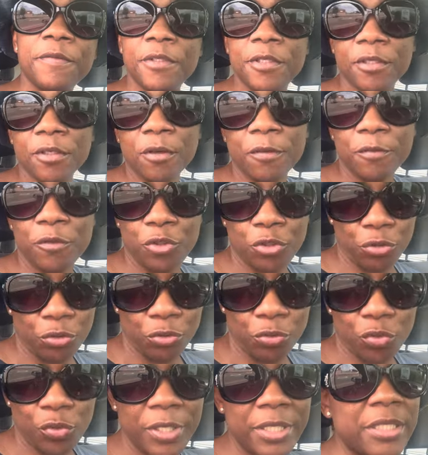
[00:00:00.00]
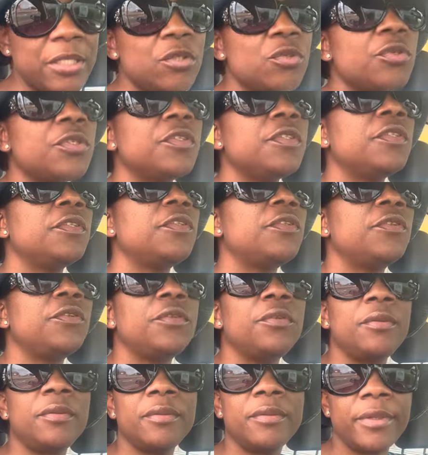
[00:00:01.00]
of June
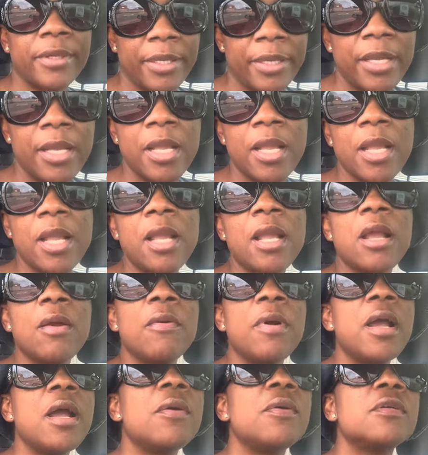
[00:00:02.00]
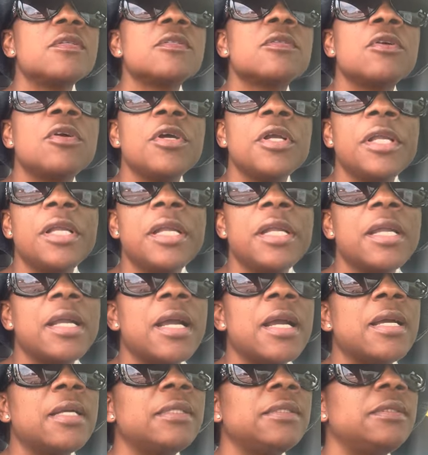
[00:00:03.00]
2023 while I was going
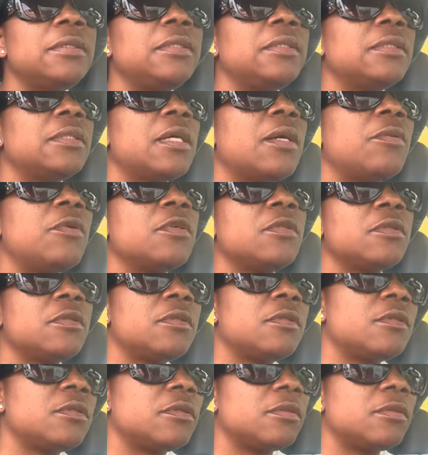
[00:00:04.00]
and I was